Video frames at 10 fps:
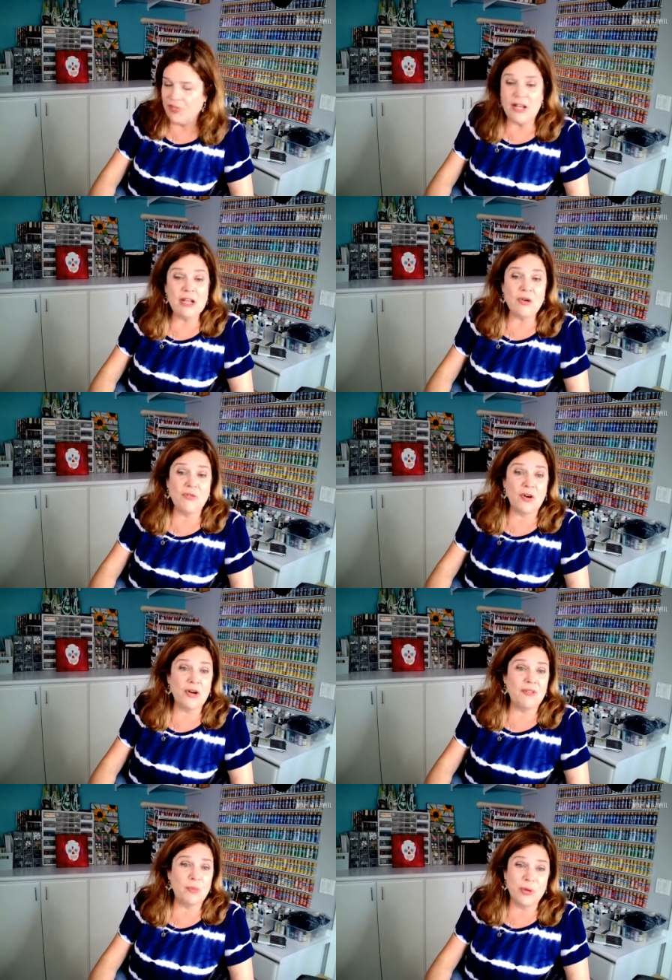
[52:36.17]
Thank you for
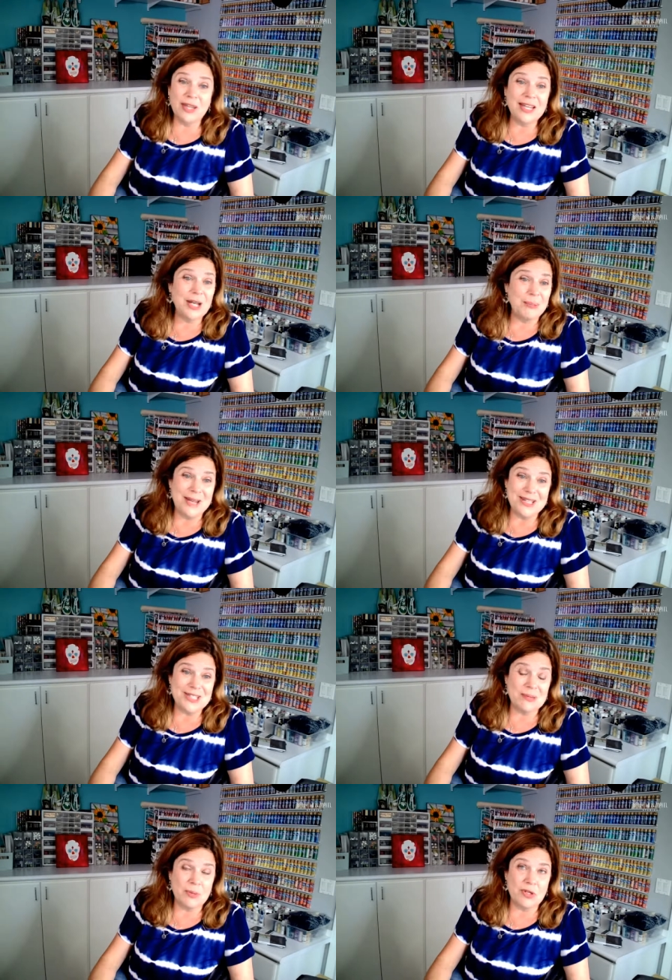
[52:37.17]
a really
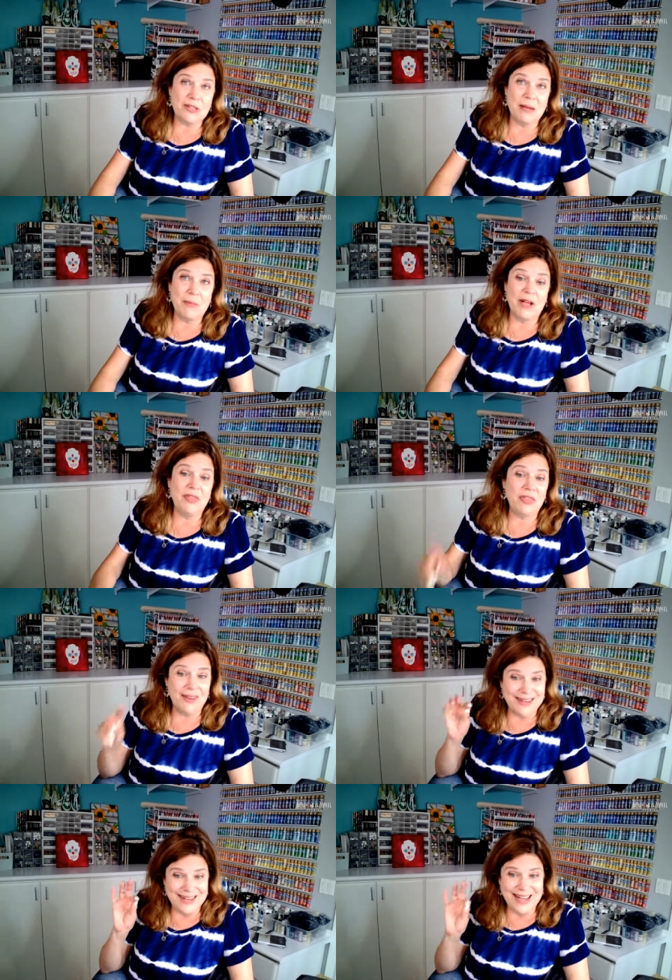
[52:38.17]
amazing birthday month.
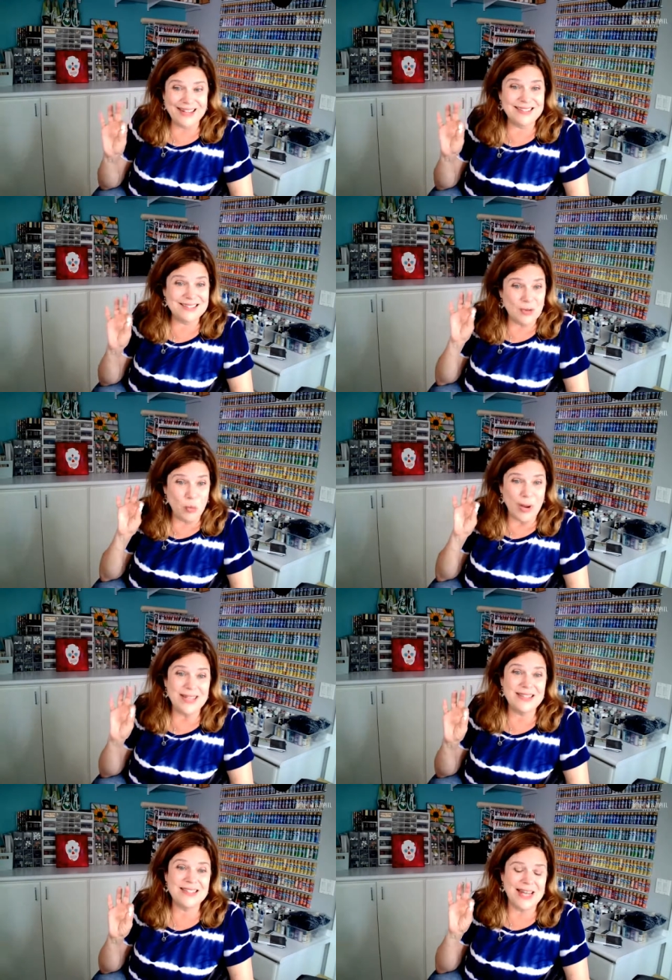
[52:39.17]
Next
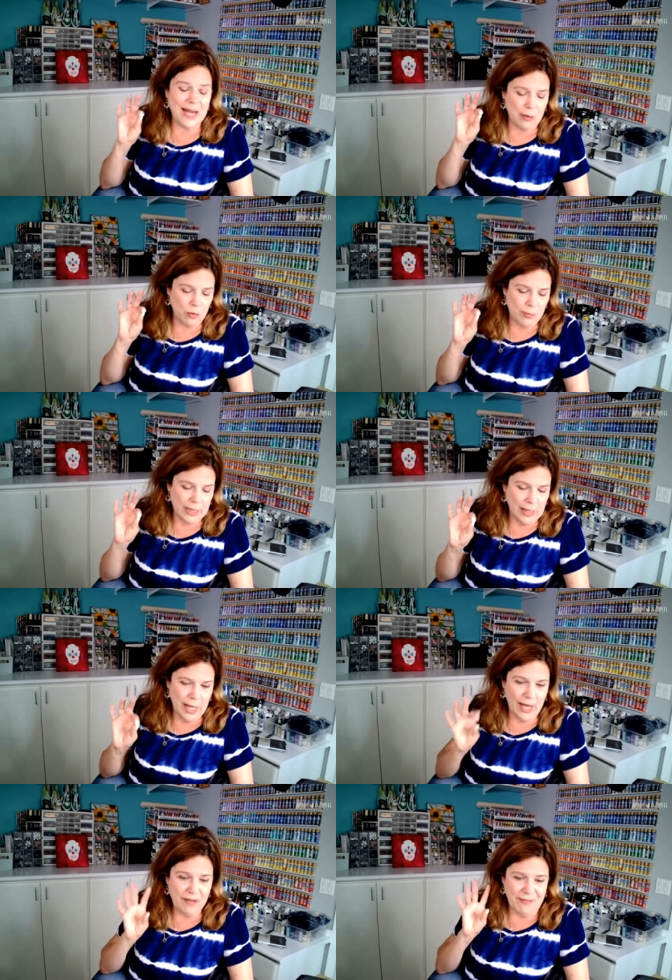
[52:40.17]
Wednesday, I will be
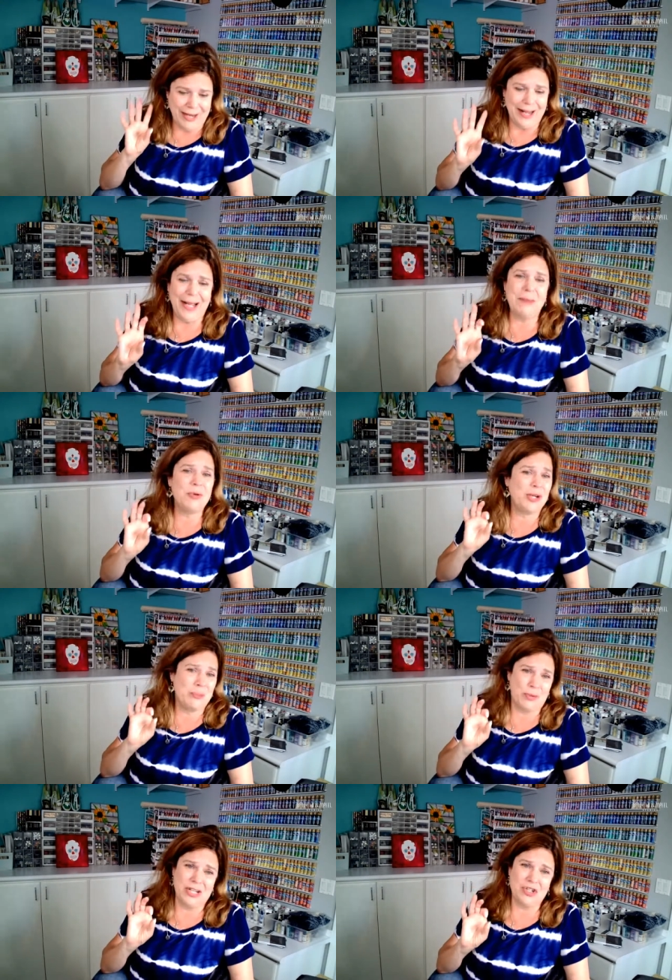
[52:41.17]
live, and I'm going
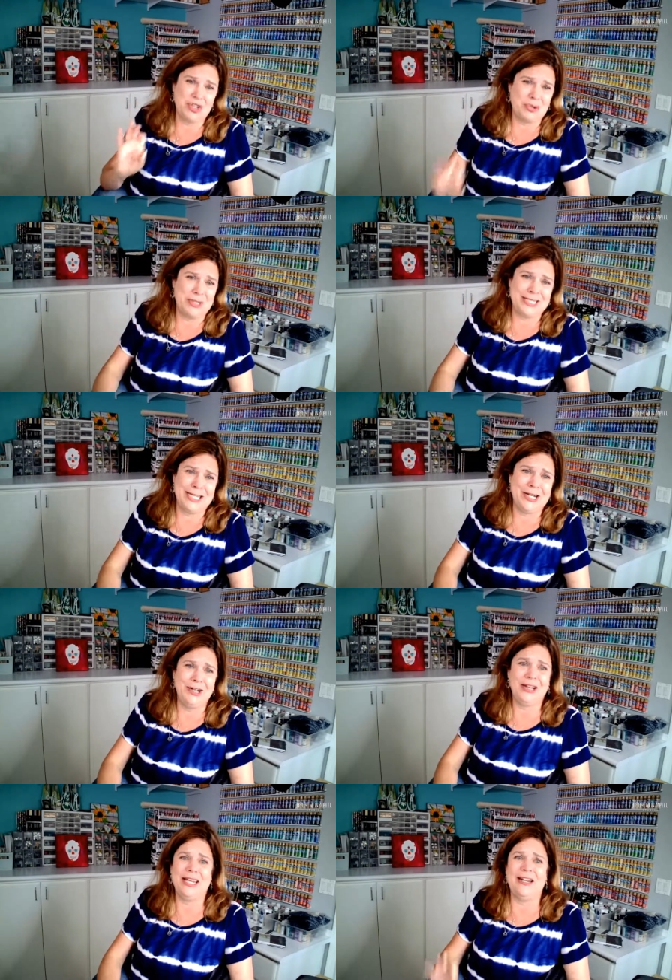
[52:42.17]
to bring show and
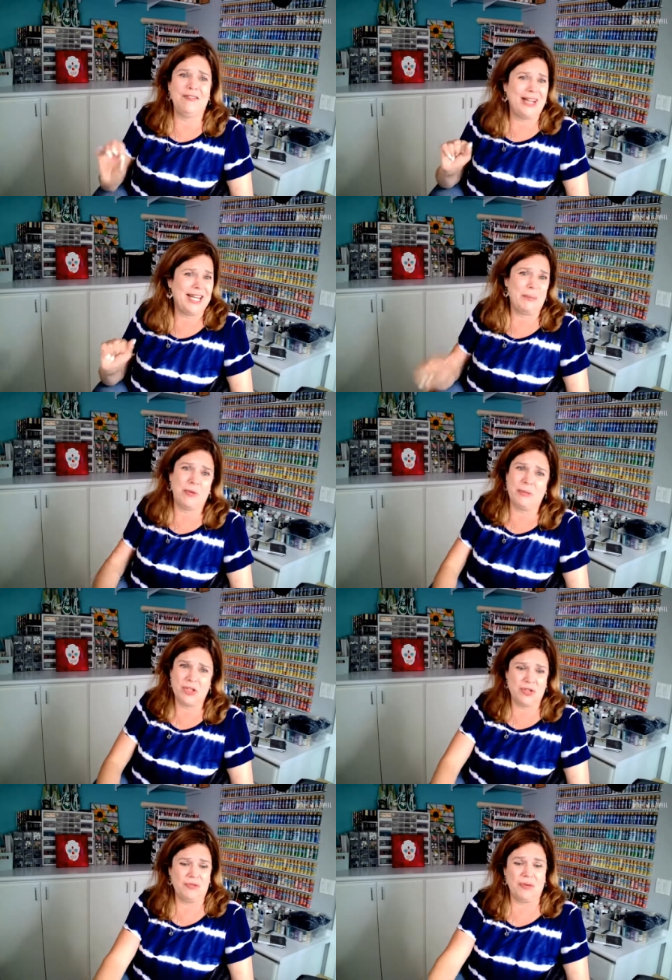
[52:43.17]
tell. And if I get
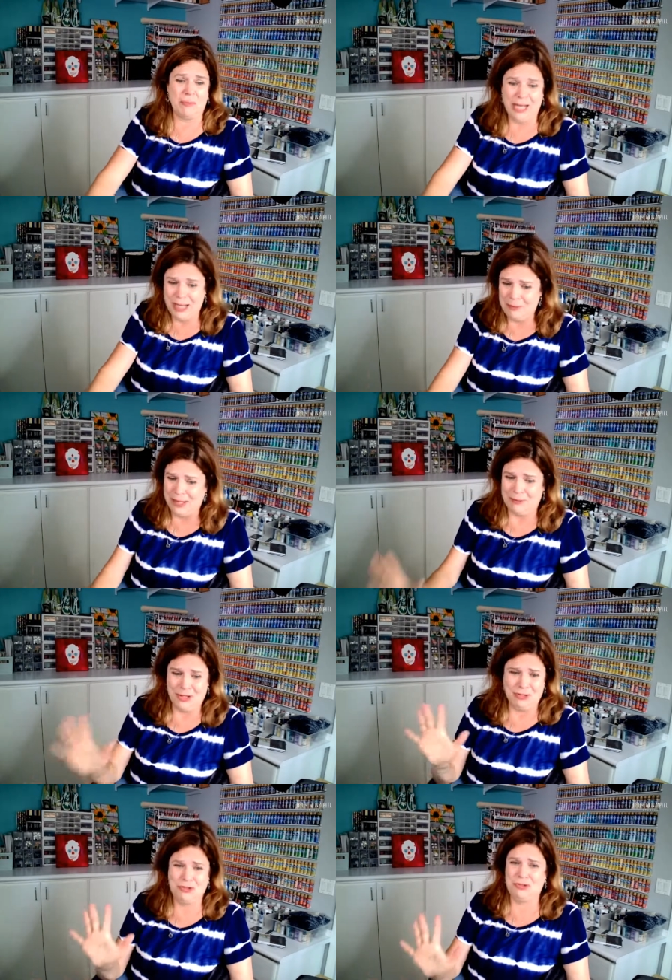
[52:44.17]
permission from Mom, I'm
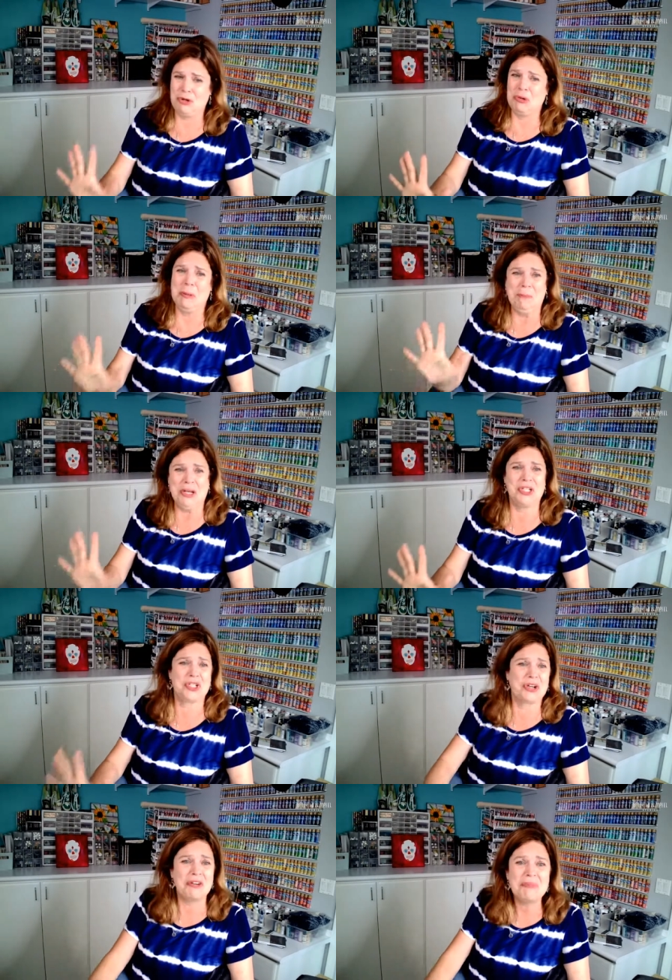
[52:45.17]
going to show a
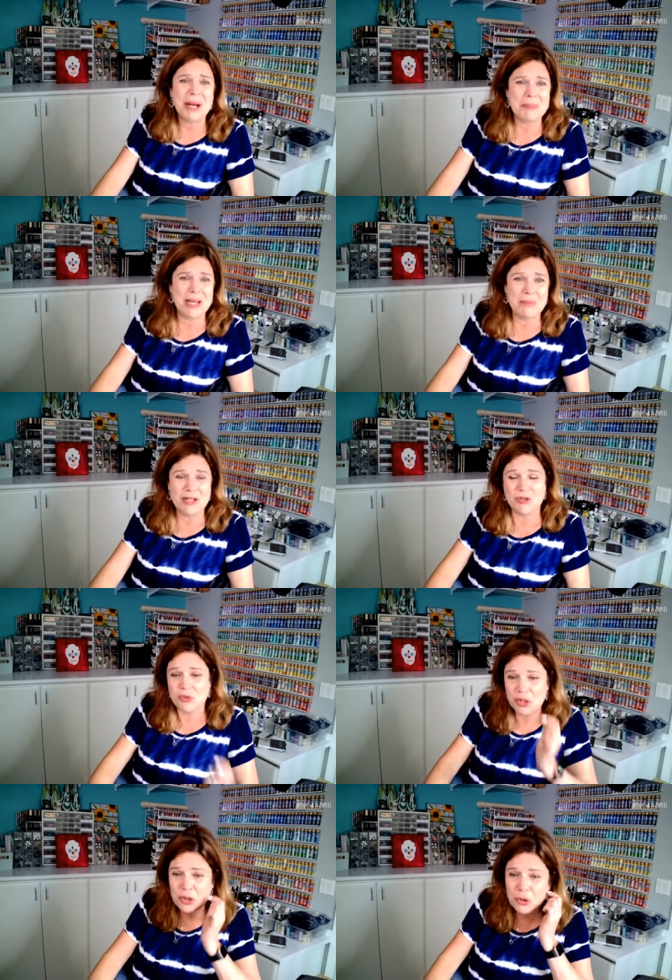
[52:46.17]
picture of my baby
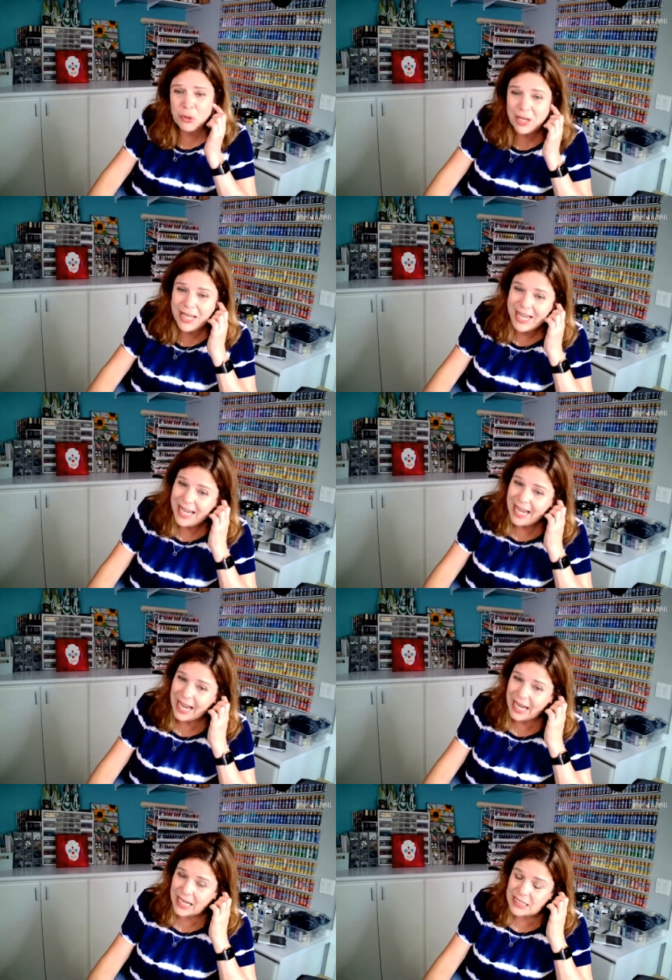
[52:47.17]
Drew.
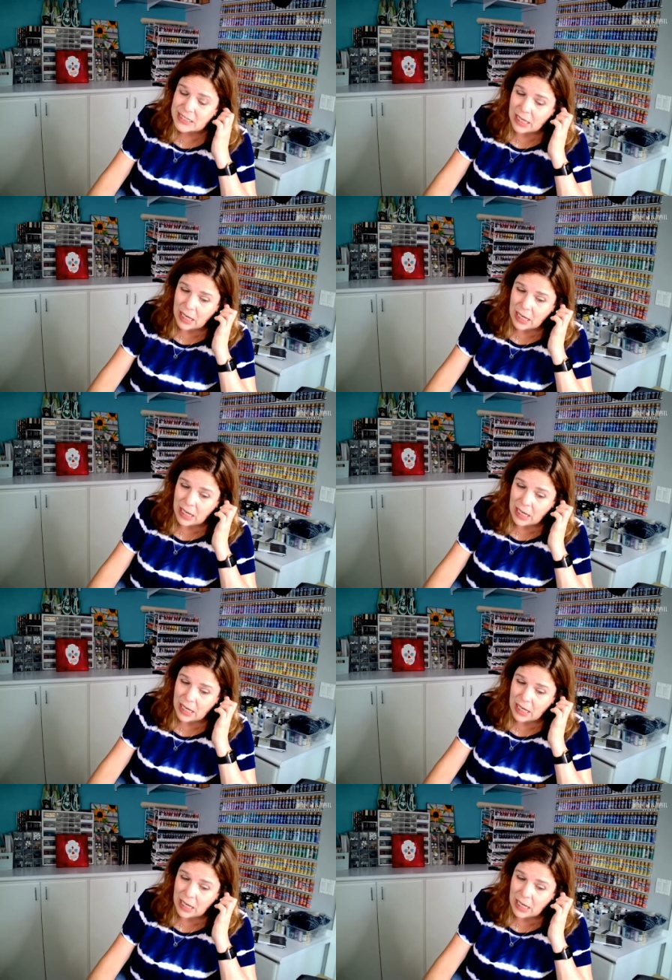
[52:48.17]
And